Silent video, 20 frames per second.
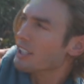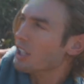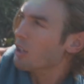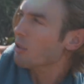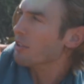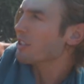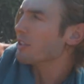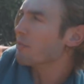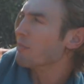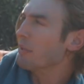I know
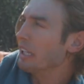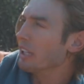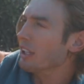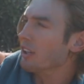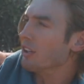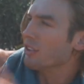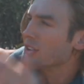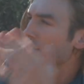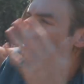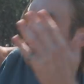this has been a
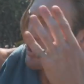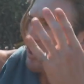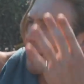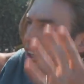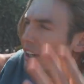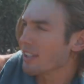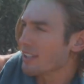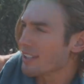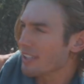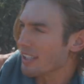little
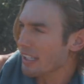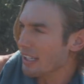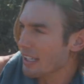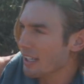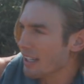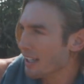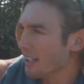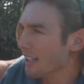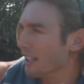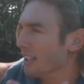saucy,
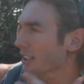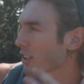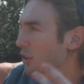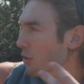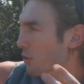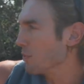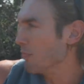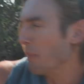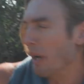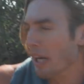a
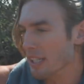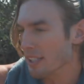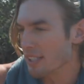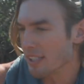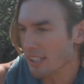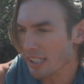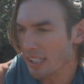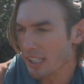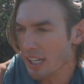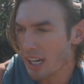little
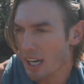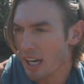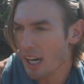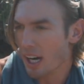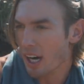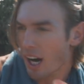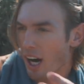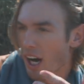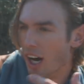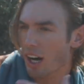spicy,
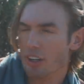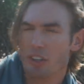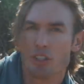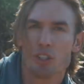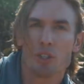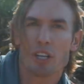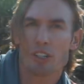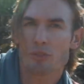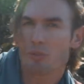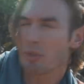uh, do
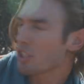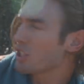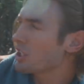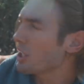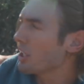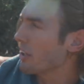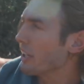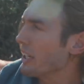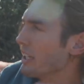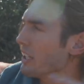you guys want to
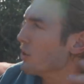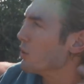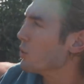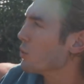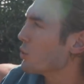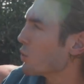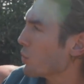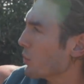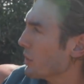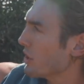share any
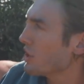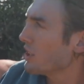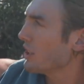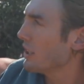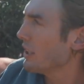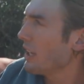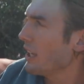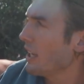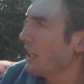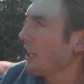
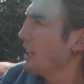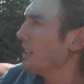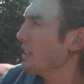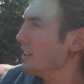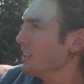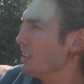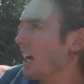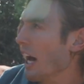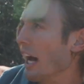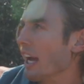nutrition,
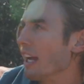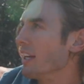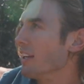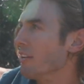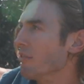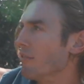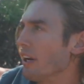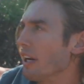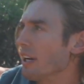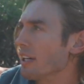diet
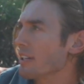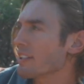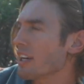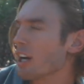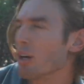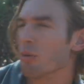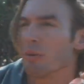advice? I